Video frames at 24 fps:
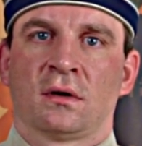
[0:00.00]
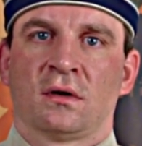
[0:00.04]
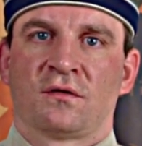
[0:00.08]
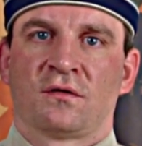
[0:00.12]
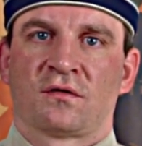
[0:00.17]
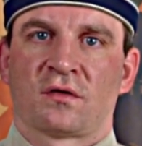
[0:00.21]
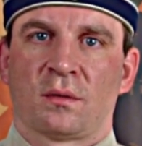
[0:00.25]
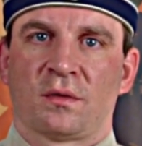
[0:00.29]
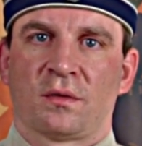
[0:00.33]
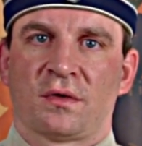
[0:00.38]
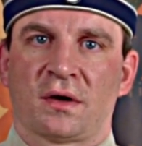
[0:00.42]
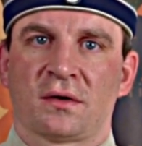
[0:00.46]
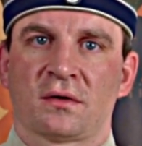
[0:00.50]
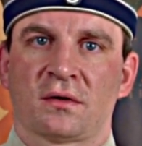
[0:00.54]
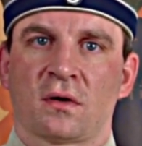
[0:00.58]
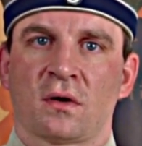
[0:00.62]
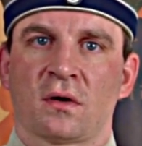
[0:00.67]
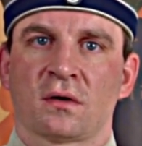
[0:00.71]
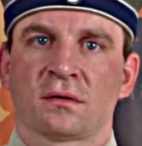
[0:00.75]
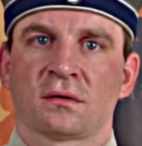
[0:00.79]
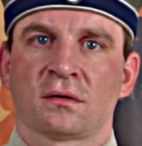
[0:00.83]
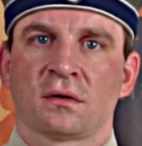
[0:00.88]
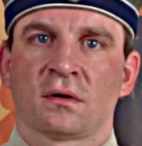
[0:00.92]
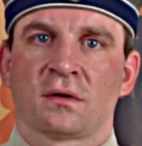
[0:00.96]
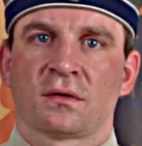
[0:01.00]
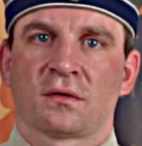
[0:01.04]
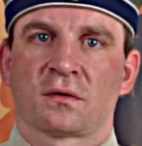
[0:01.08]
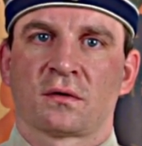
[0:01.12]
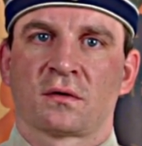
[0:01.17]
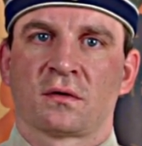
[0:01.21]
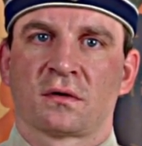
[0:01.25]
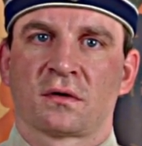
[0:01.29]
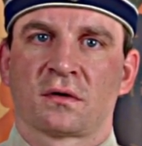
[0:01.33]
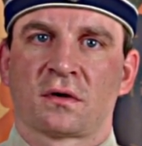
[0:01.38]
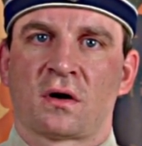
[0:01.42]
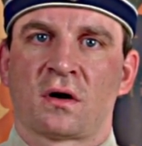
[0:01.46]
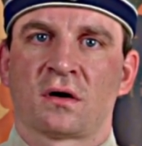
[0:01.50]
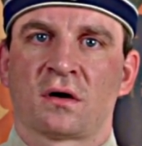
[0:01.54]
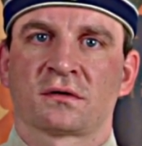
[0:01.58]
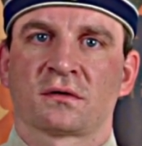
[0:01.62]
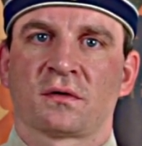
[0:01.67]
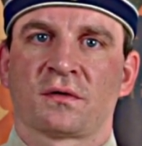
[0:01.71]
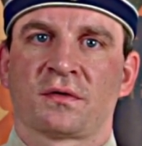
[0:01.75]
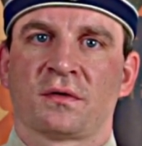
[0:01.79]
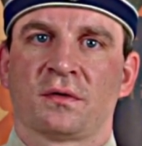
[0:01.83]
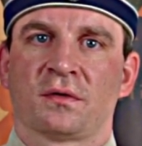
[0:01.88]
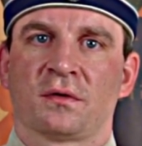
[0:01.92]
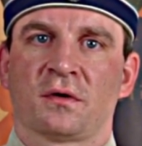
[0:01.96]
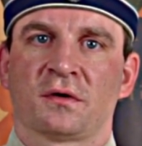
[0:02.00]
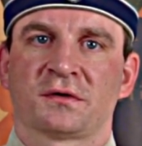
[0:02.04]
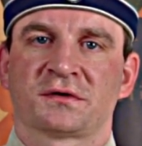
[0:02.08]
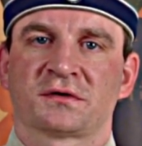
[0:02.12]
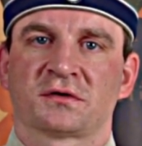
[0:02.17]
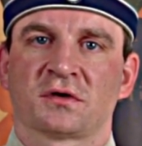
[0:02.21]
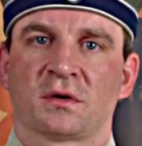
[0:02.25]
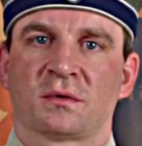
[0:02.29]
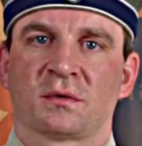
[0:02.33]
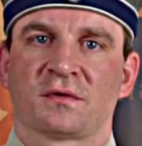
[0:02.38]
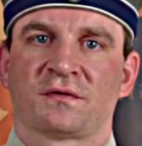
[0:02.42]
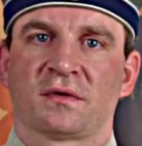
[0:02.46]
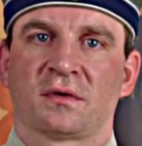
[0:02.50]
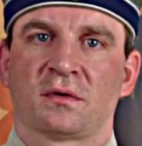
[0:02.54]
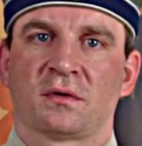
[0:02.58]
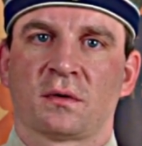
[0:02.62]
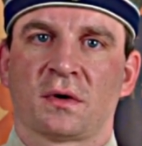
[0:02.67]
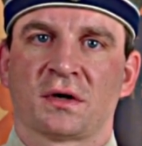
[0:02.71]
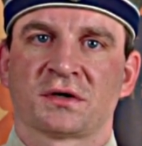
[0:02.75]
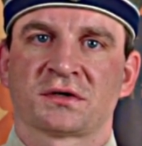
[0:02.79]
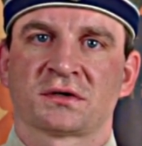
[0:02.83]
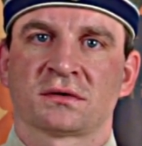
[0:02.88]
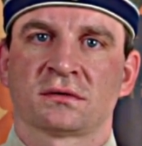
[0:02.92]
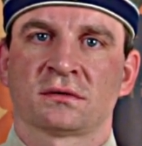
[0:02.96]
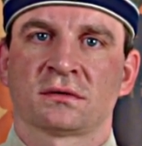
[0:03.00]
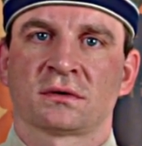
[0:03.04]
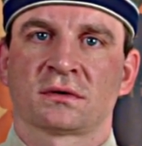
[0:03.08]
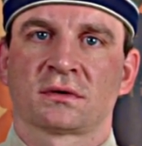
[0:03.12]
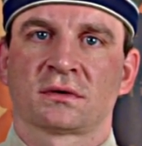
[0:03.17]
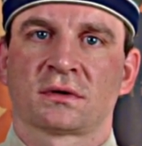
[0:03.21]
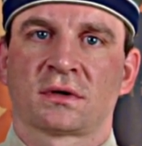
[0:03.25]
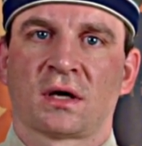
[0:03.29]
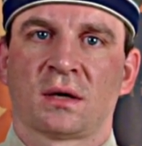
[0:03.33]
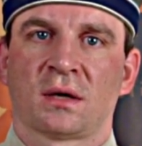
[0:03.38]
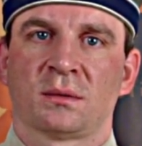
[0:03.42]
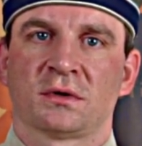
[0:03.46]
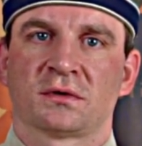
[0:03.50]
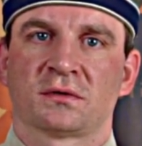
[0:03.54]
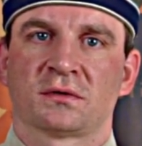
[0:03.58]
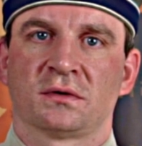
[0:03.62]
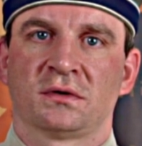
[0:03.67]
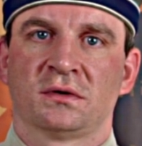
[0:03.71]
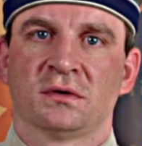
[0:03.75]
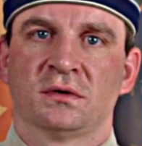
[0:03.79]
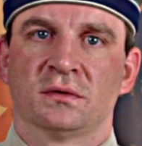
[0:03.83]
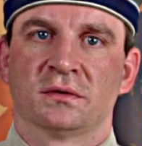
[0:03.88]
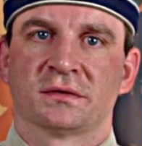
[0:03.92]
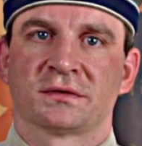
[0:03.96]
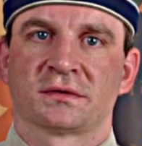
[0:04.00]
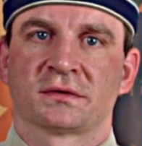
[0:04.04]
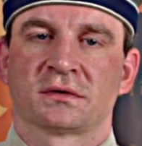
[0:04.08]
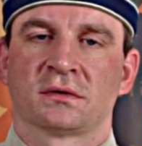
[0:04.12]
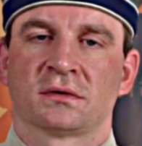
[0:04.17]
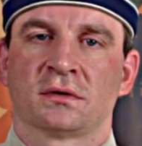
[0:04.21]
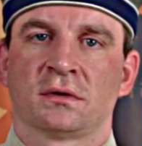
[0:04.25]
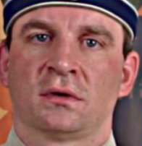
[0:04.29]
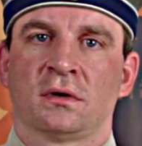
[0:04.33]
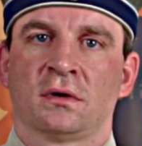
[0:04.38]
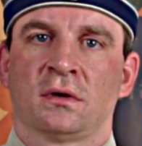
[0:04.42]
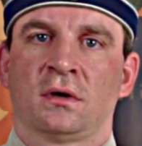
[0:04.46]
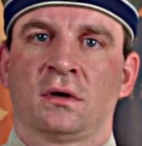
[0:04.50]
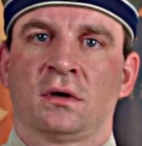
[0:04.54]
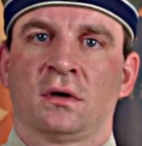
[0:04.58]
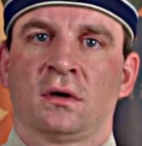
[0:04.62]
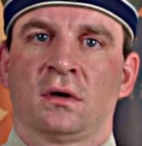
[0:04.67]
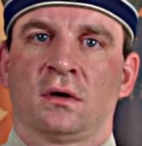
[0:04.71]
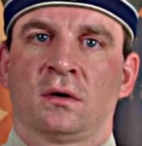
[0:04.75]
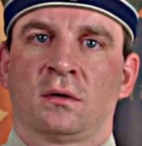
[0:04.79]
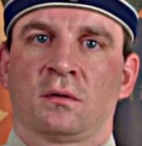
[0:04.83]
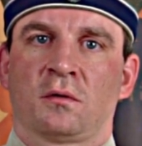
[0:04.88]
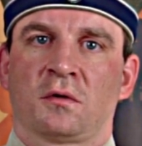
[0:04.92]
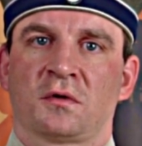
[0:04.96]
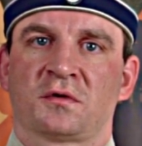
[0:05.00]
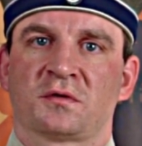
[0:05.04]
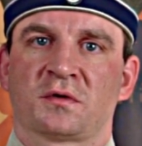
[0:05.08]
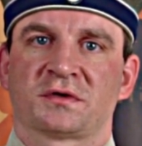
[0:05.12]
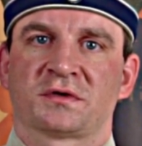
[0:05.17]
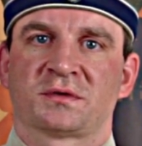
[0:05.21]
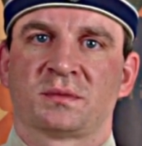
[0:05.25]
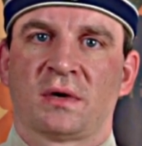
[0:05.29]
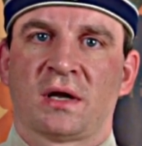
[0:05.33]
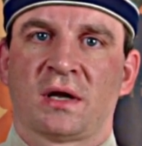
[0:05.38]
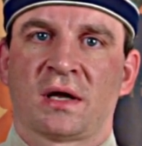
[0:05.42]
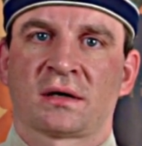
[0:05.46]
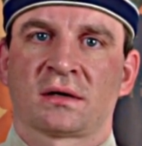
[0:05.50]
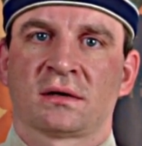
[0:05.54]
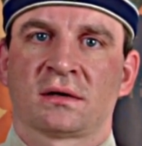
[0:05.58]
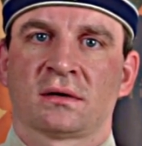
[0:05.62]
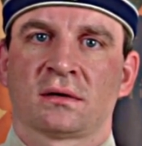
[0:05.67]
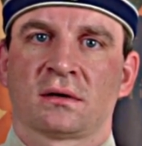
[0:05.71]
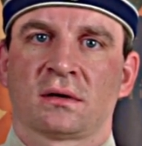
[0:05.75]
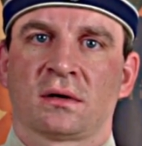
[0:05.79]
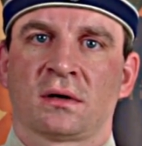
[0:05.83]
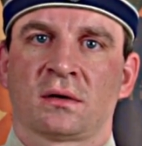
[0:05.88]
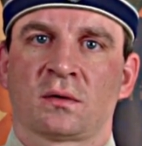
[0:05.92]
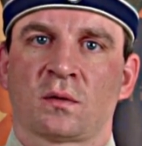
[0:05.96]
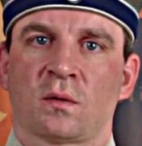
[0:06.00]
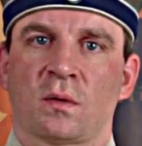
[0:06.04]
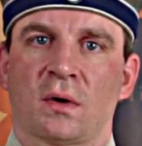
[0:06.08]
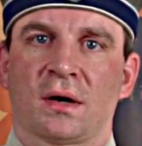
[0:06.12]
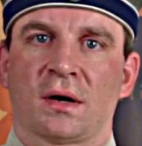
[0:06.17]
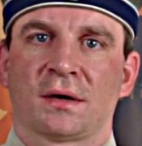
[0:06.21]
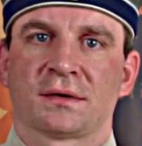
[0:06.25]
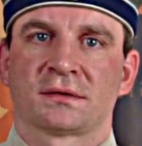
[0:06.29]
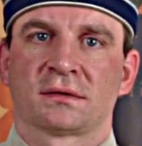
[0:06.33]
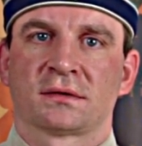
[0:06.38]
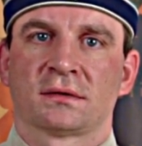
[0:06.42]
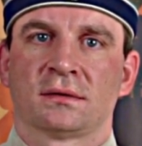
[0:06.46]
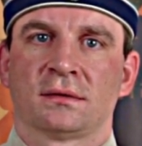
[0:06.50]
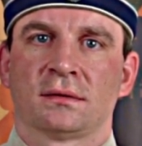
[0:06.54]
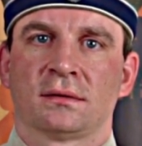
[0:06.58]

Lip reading: From then on, the Cocard of the North German Federation came into use, which was black and white.